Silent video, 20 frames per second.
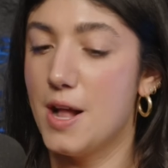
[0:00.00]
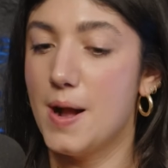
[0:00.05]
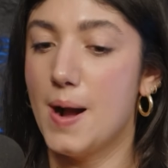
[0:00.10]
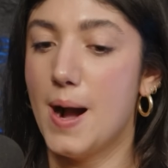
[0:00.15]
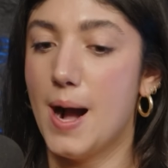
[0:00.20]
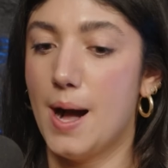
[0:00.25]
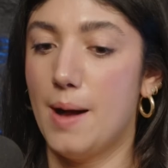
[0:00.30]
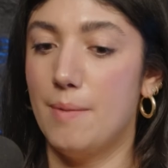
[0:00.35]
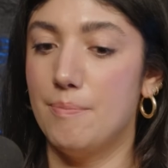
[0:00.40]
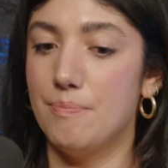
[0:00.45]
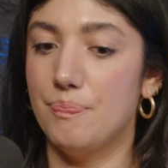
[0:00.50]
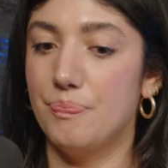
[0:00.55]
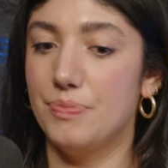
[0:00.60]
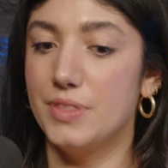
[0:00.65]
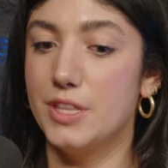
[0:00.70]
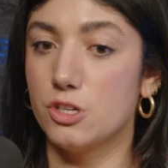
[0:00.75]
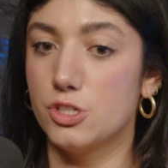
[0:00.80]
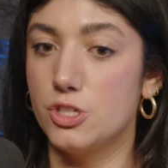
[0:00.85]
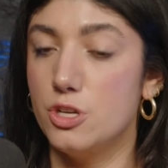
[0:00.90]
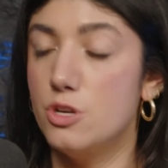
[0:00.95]
Right.
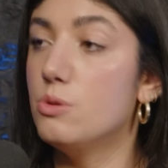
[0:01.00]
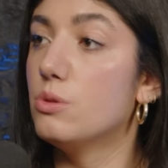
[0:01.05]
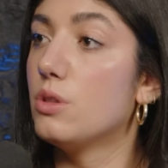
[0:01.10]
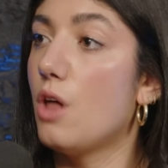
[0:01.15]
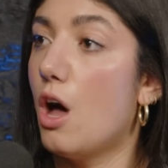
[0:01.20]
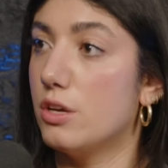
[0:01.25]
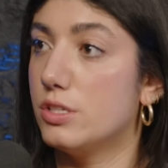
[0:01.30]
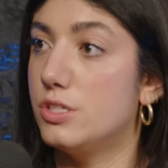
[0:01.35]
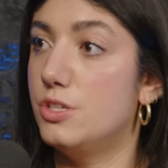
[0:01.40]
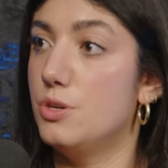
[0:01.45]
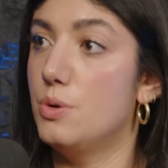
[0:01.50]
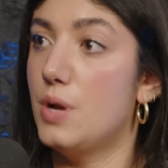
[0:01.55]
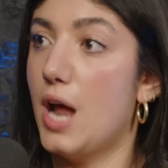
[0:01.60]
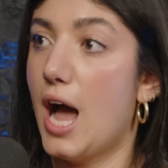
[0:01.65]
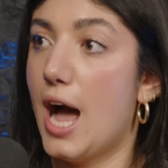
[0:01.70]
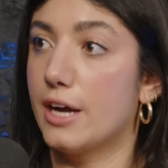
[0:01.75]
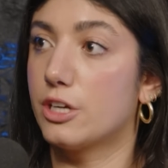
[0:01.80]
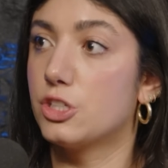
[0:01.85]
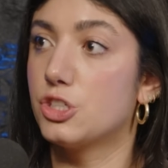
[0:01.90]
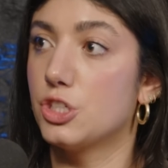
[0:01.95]
There's a new lawsuit,
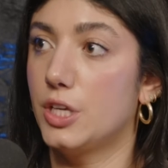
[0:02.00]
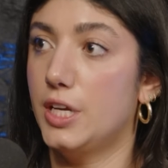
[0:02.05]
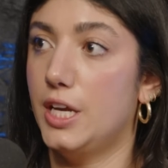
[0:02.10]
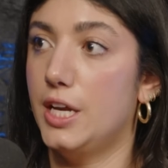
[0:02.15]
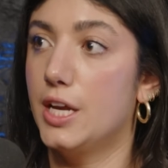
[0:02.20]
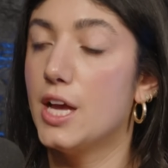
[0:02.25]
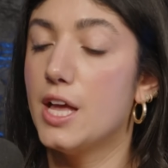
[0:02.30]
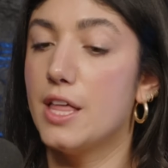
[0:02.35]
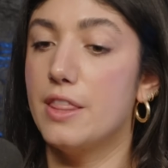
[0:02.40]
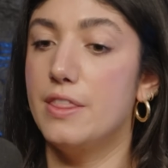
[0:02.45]
actually,